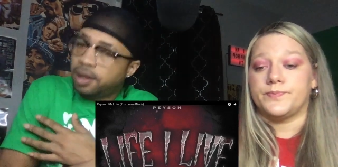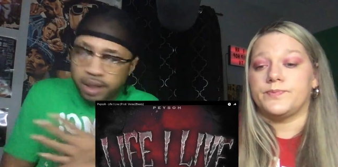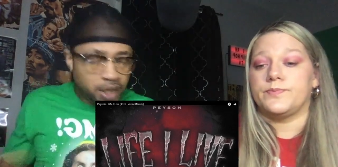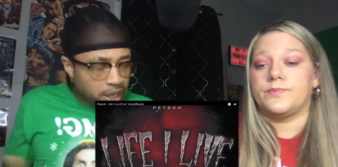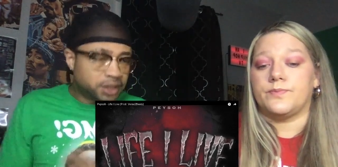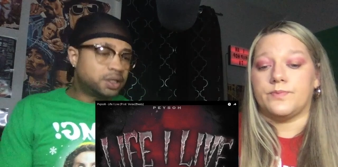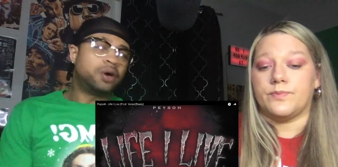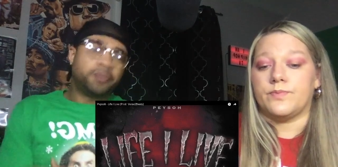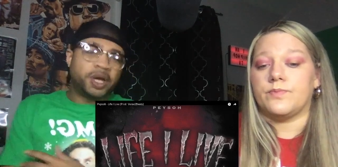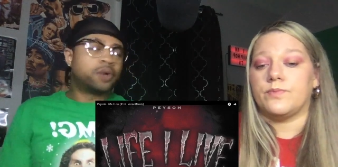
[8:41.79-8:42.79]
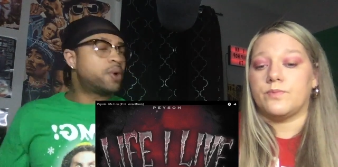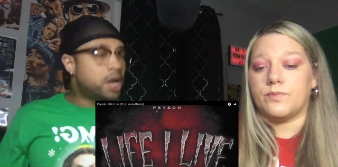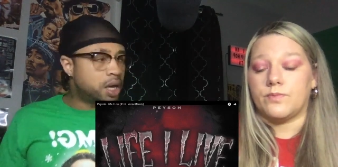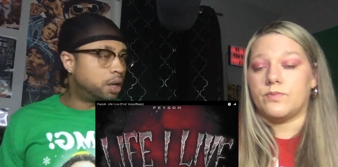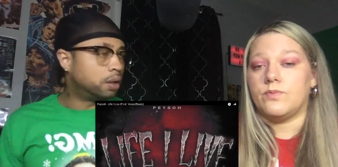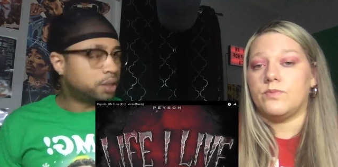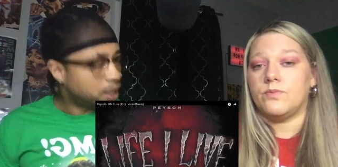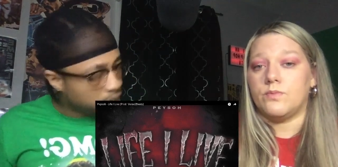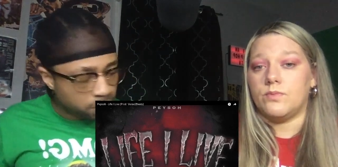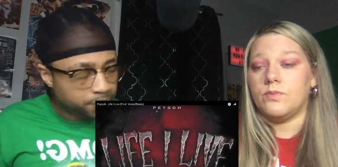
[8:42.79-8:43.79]
Speaker 1: Them. Niggas don't be around. Mm-hmm.
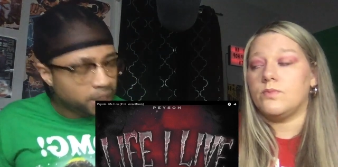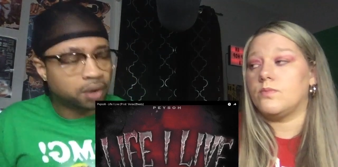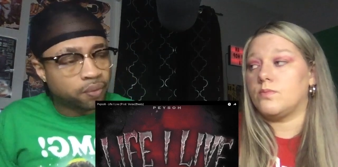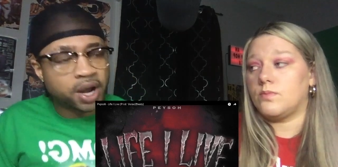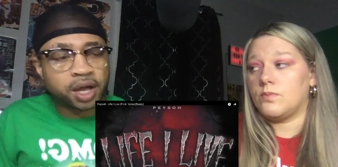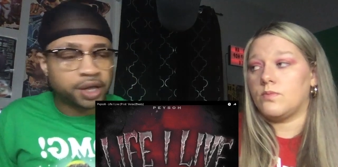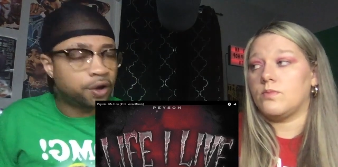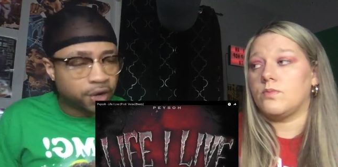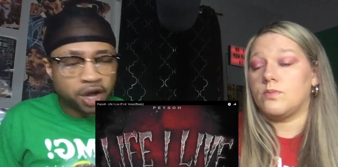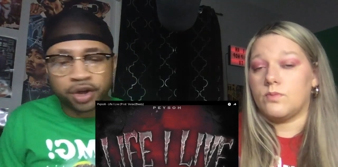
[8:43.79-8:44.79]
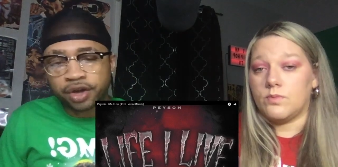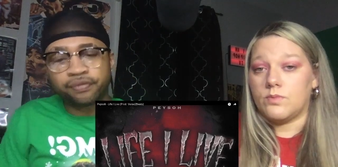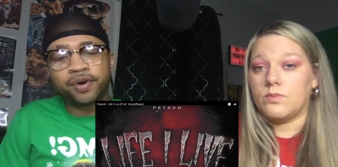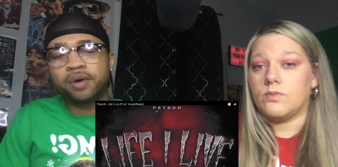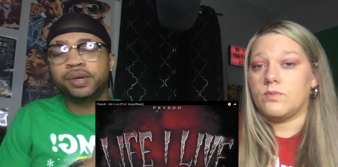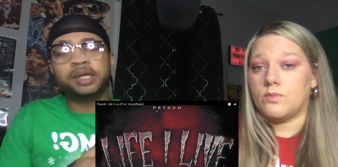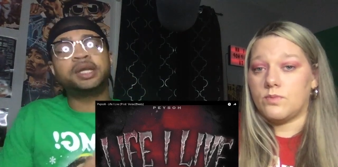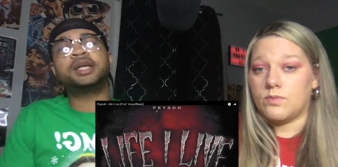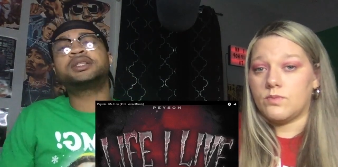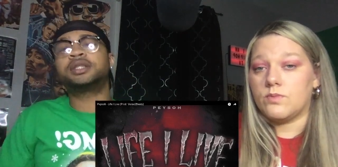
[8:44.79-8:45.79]
They don't be around. They don't call your phone, none
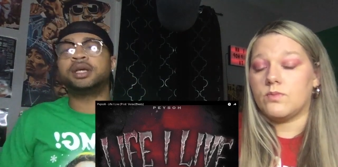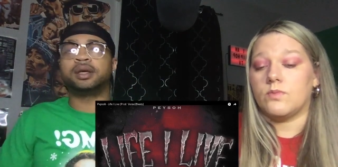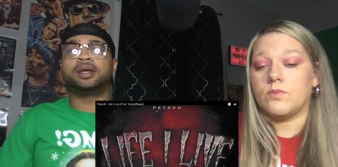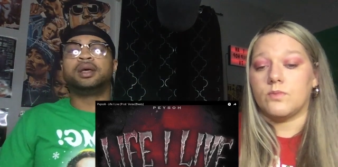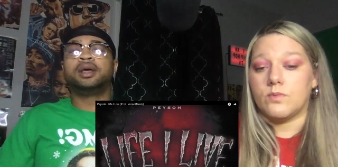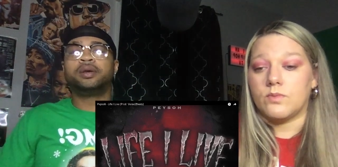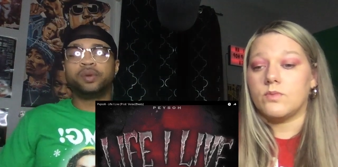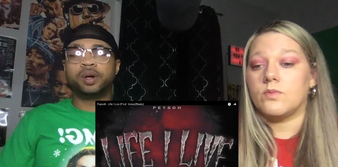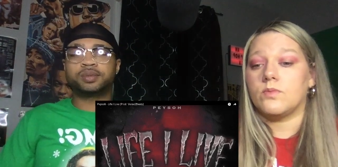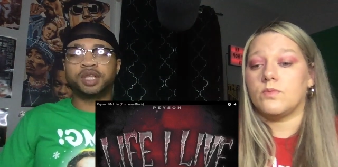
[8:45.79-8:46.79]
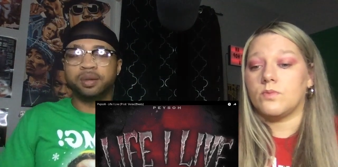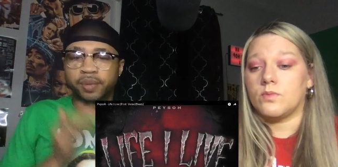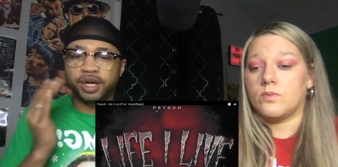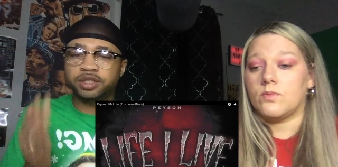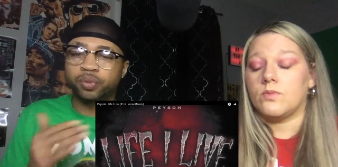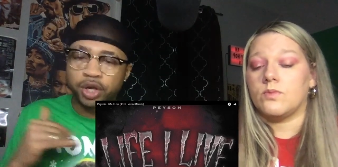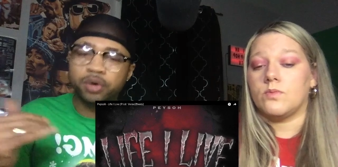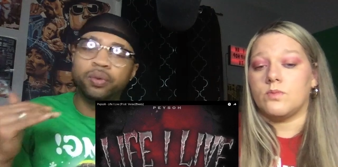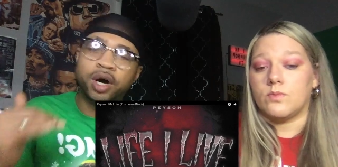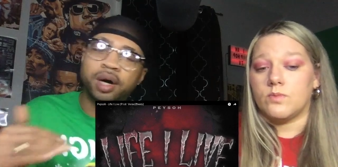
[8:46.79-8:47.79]
of that shit. You know what I'm saying? But it's when
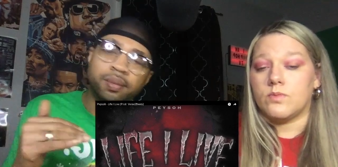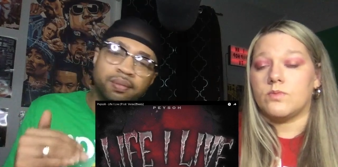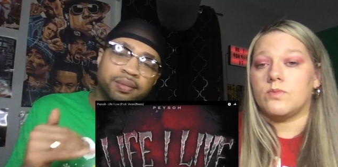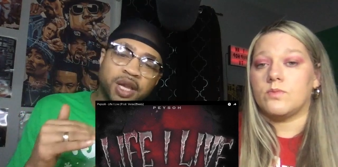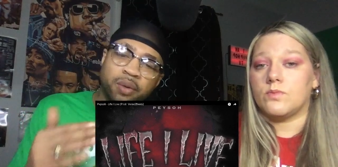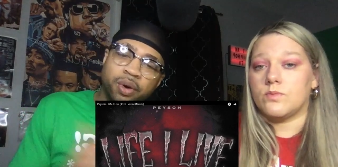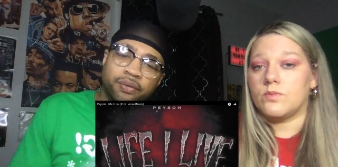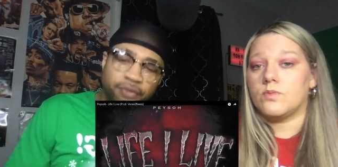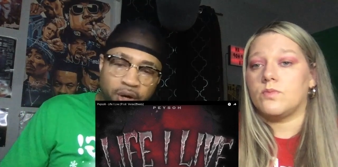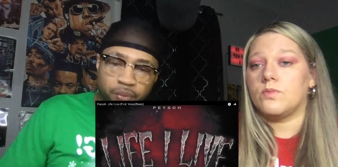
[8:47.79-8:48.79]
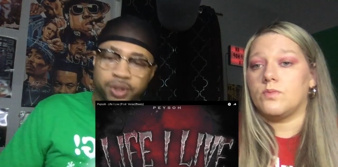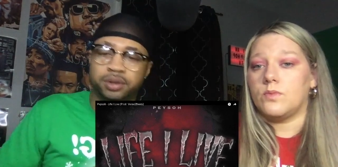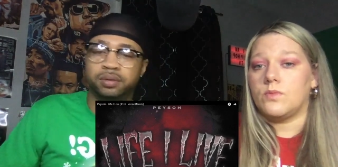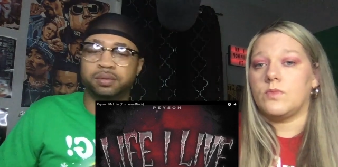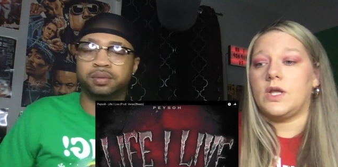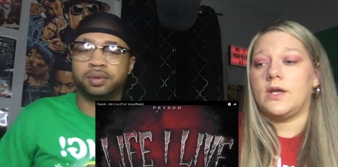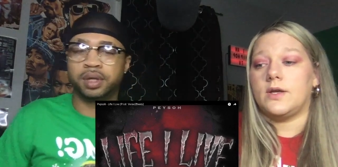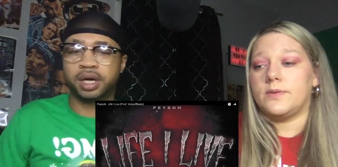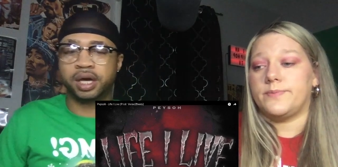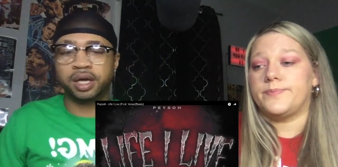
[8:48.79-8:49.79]
you up, they want to fuck with you.
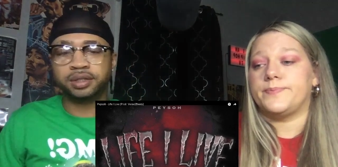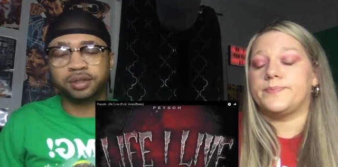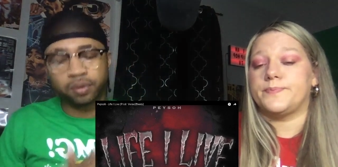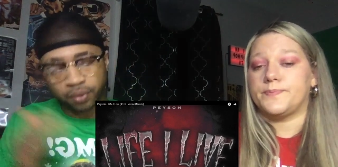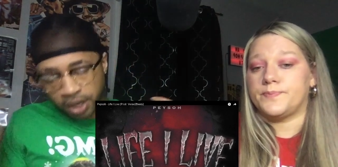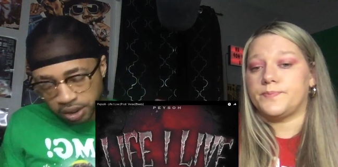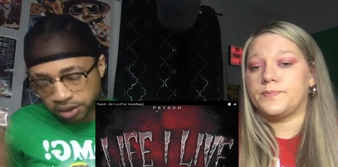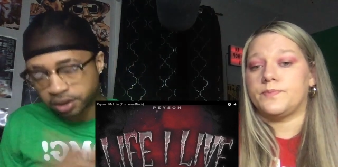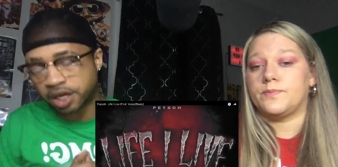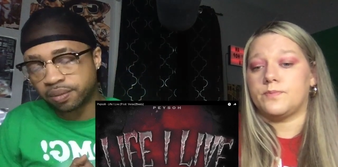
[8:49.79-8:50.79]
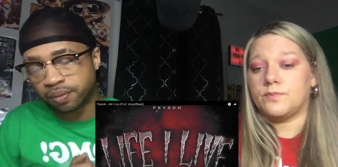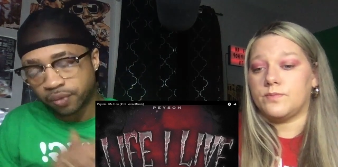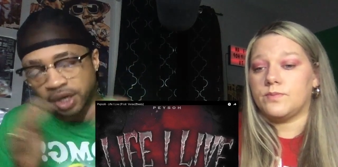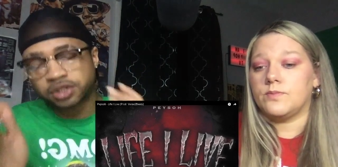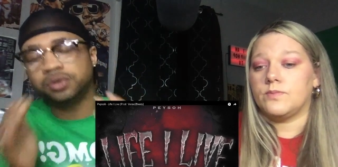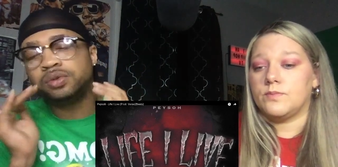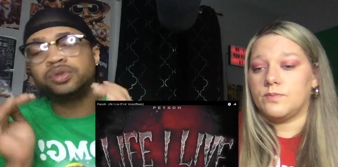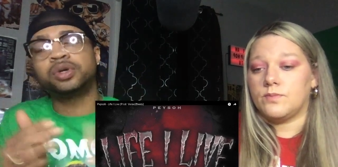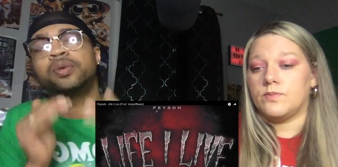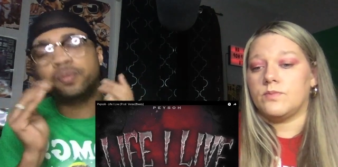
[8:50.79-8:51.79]
Yeah. All right. So watch, watch
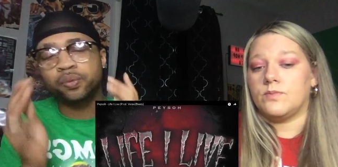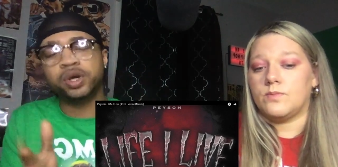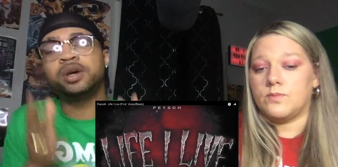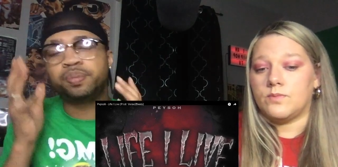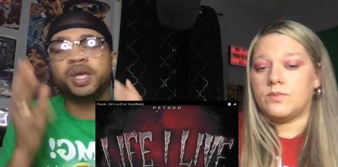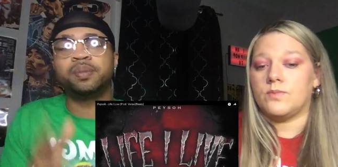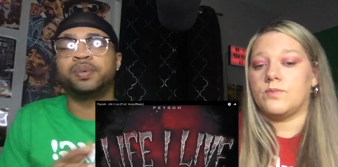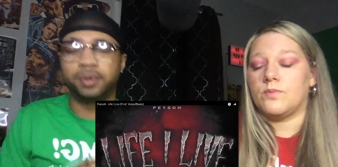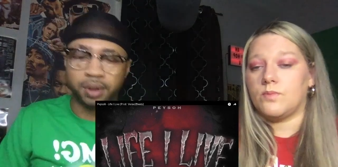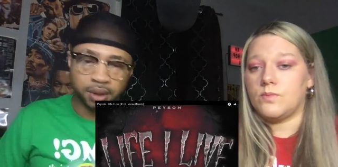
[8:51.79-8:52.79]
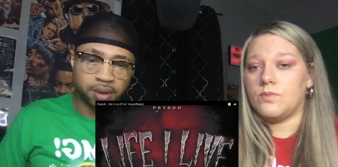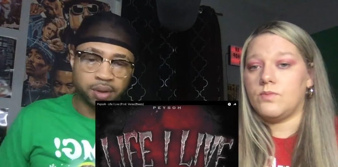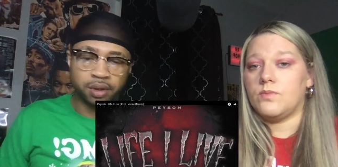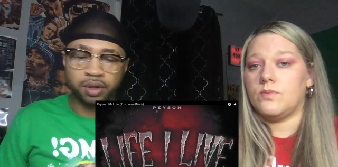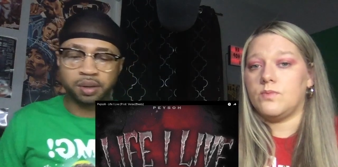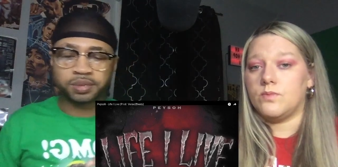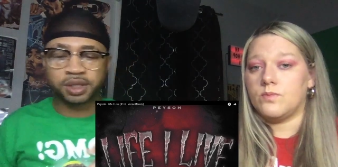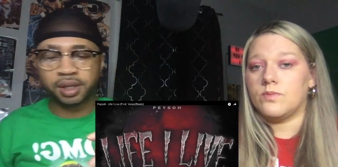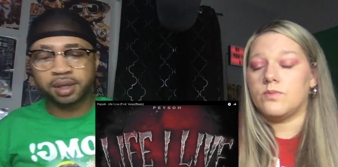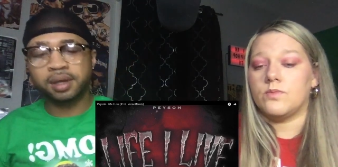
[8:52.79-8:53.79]
who's your real people. Mm-hmm. You know what I'm
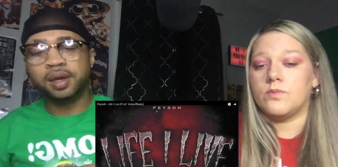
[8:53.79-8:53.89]
saying?